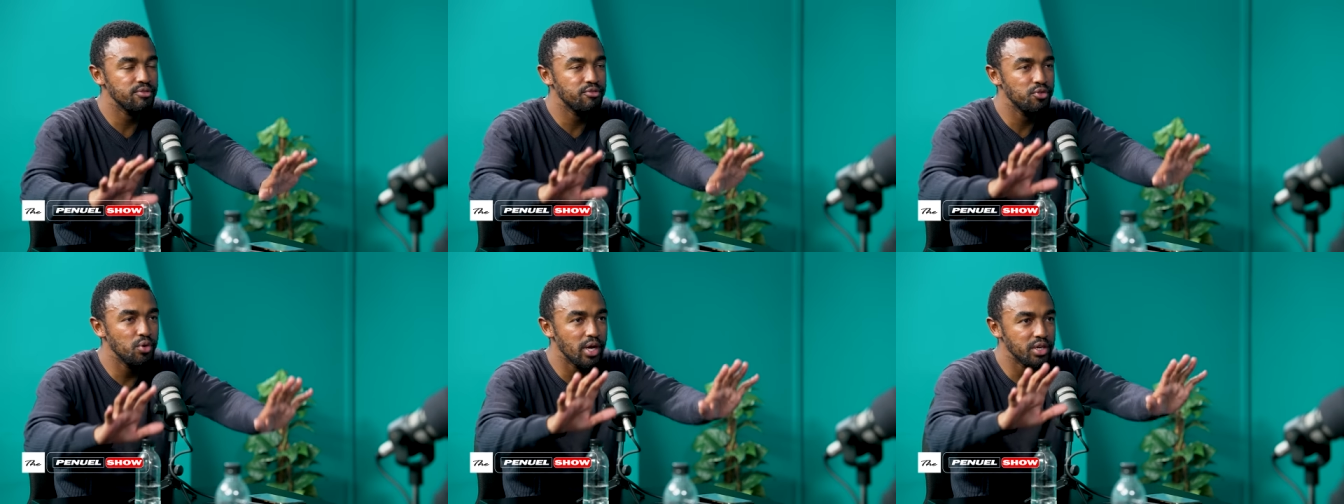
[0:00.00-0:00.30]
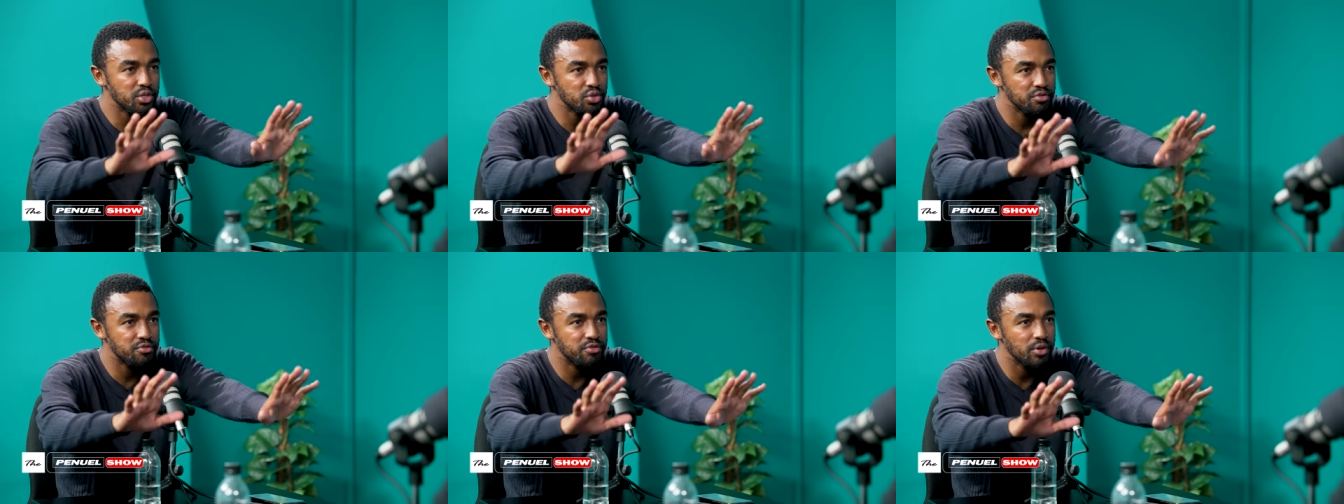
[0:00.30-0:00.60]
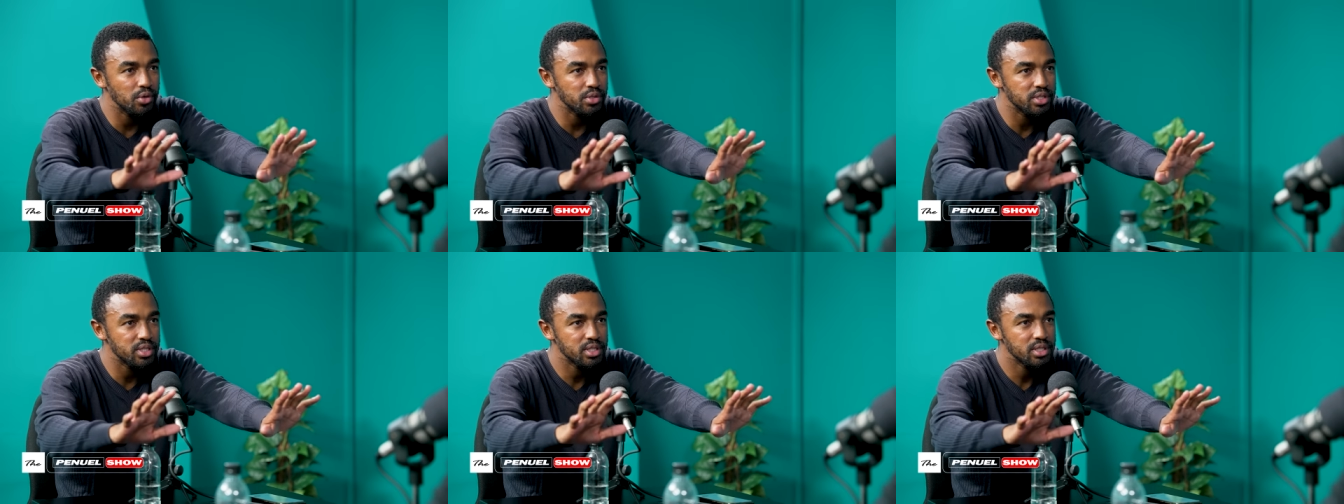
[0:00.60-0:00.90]
if you had to
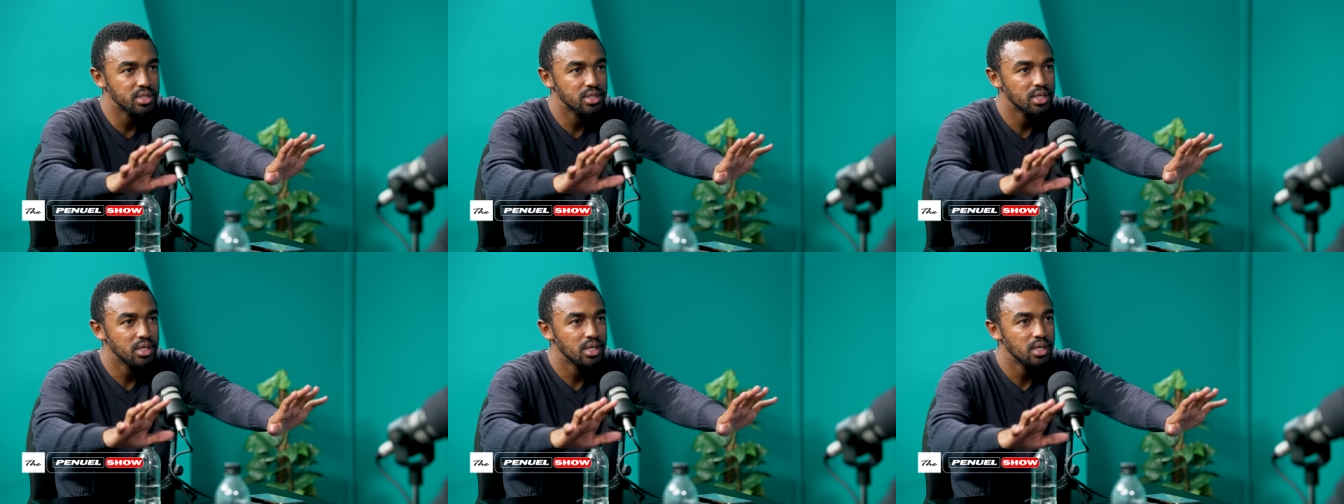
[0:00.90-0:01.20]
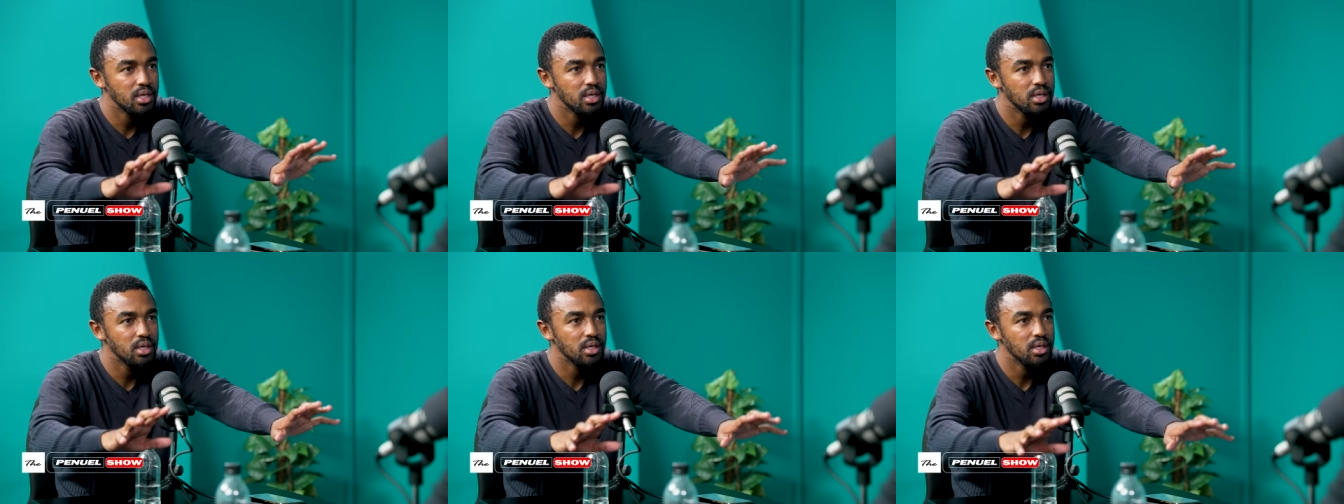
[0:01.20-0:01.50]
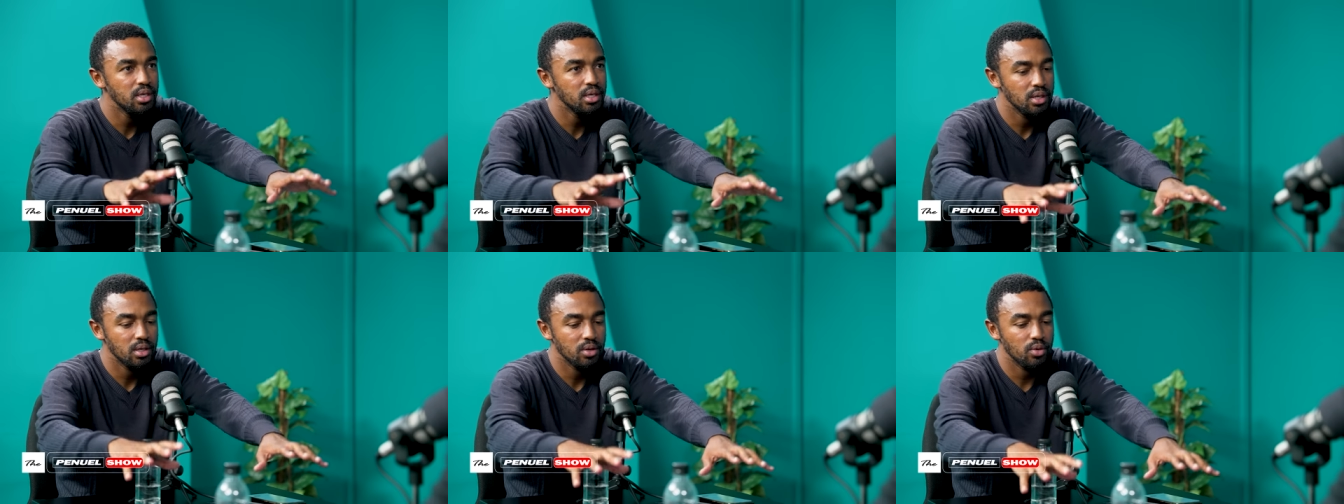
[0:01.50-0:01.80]
vote,
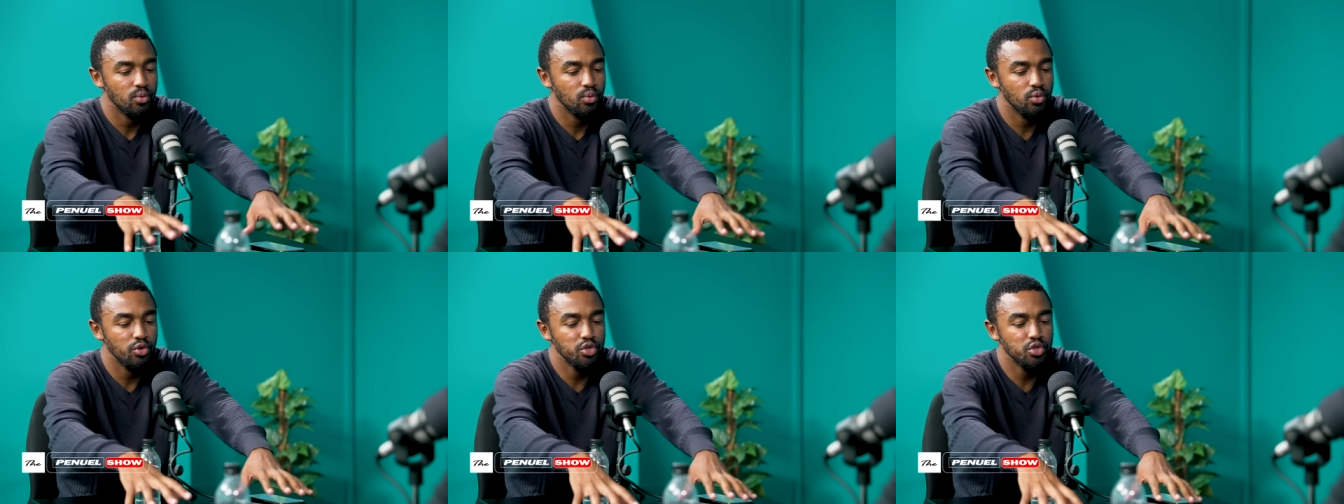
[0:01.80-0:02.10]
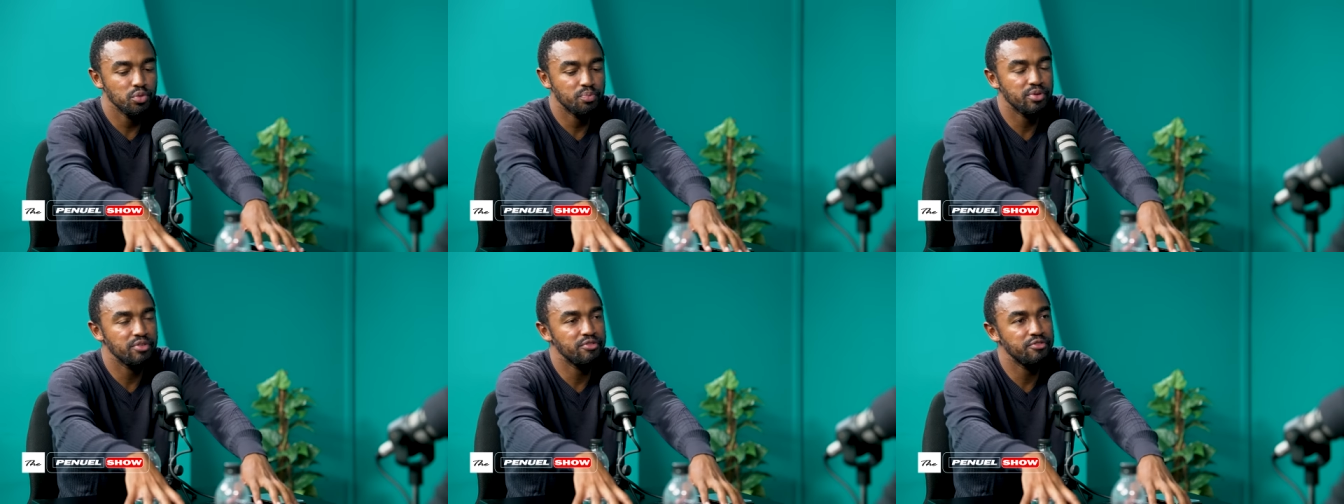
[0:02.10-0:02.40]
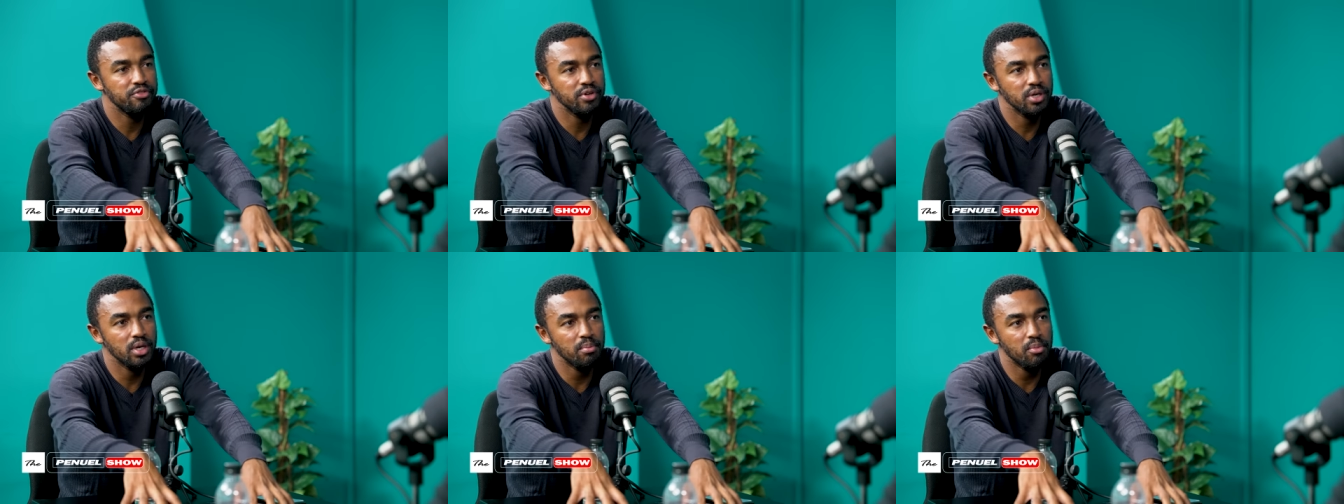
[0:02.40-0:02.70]
would you
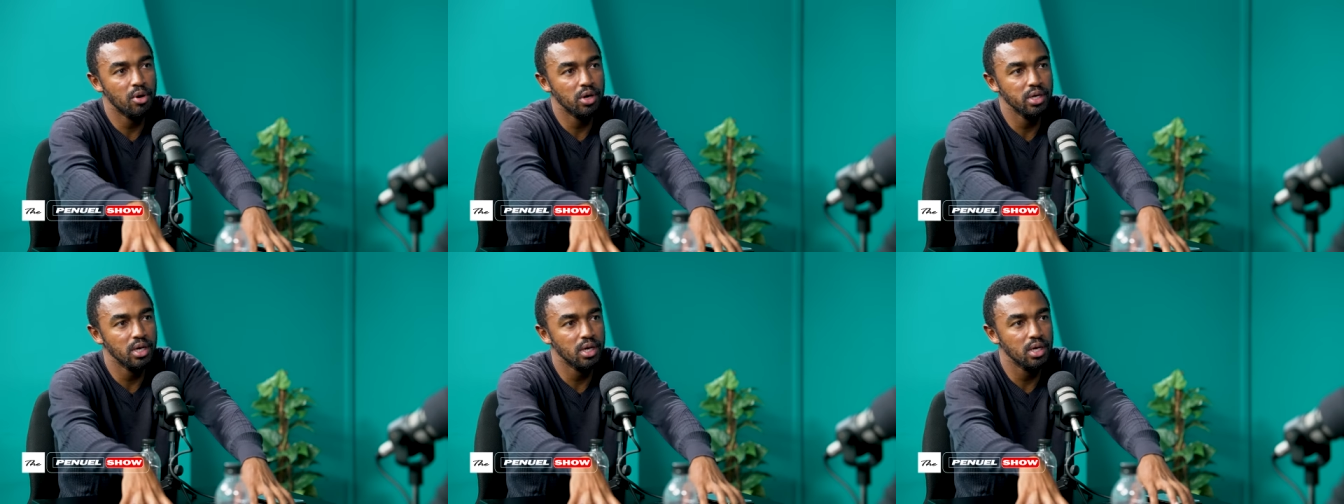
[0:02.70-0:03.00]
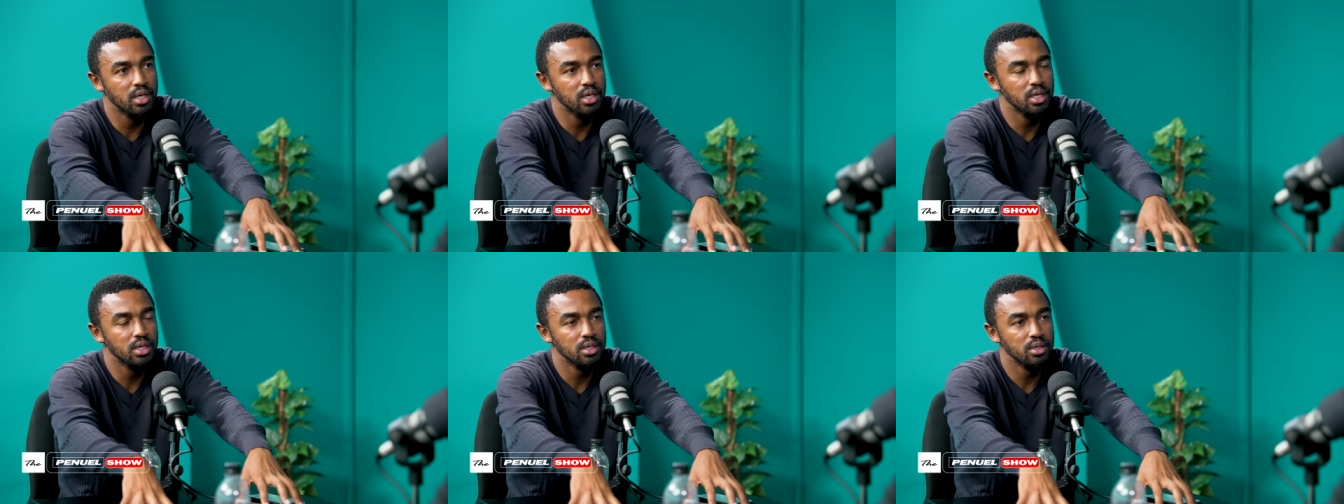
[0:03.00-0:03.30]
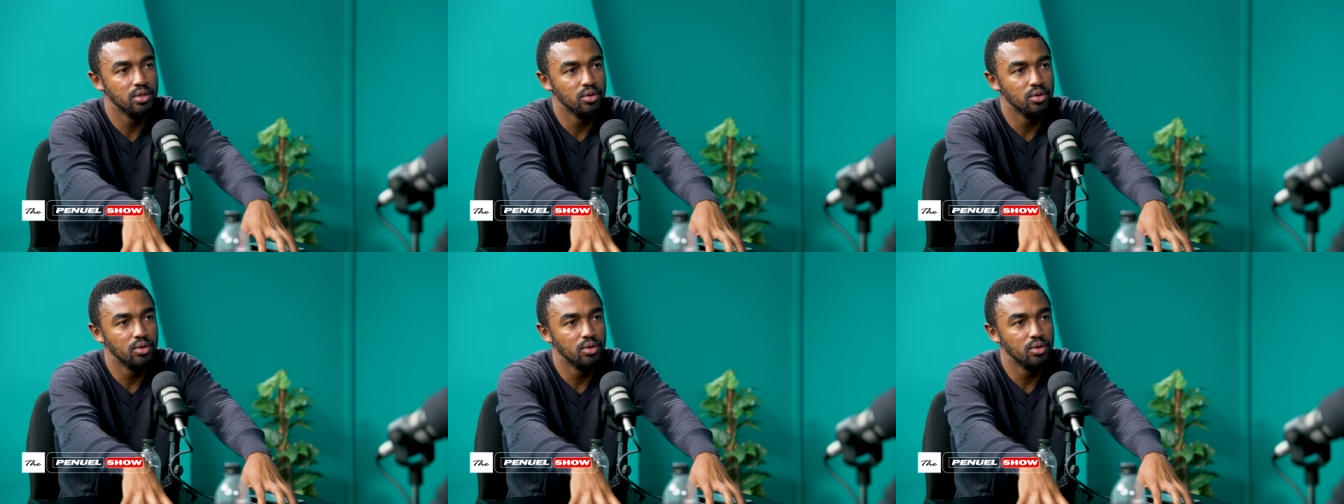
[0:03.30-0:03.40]
prefer a monarch